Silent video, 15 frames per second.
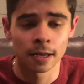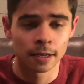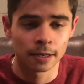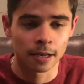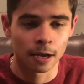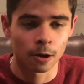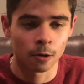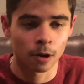
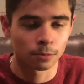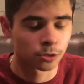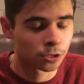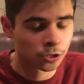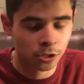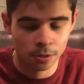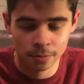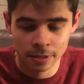Now, I'm sure
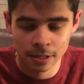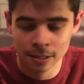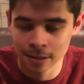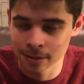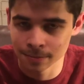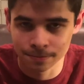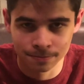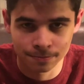you're gonna
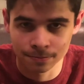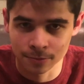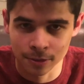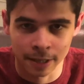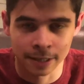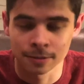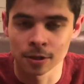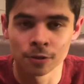be
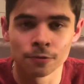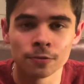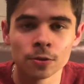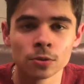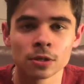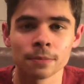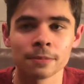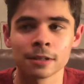like
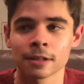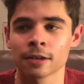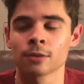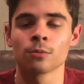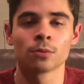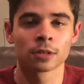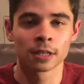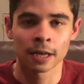confused at me,
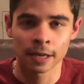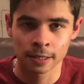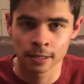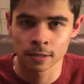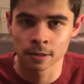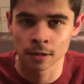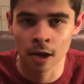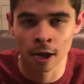like, what the heck, Ethan?